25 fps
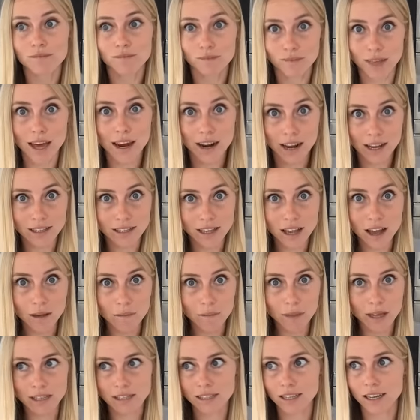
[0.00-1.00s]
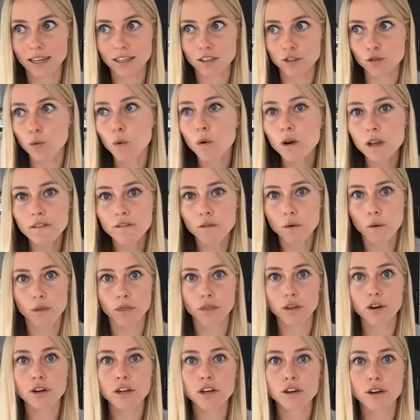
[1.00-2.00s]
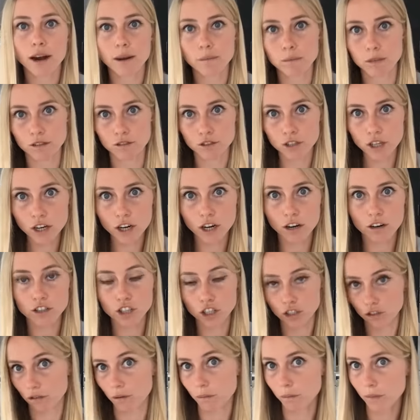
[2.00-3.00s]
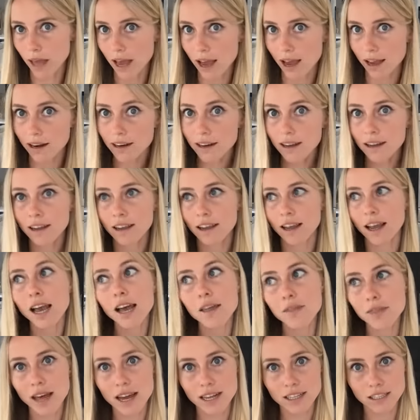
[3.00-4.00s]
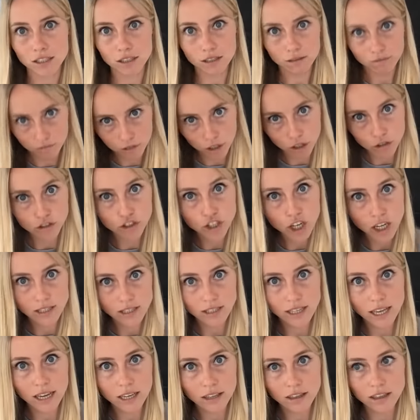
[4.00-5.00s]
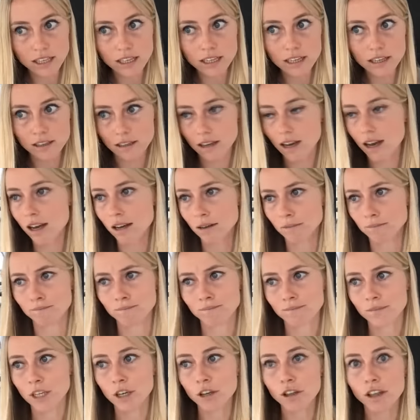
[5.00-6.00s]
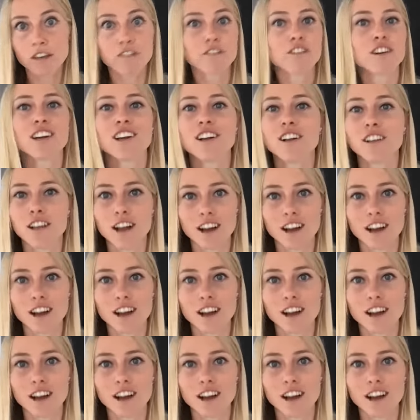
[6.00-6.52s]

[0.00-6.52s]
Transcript: That adds up. That's like 24, 30 grams of sugar just from that and that's you know just like the um, you know like vanilla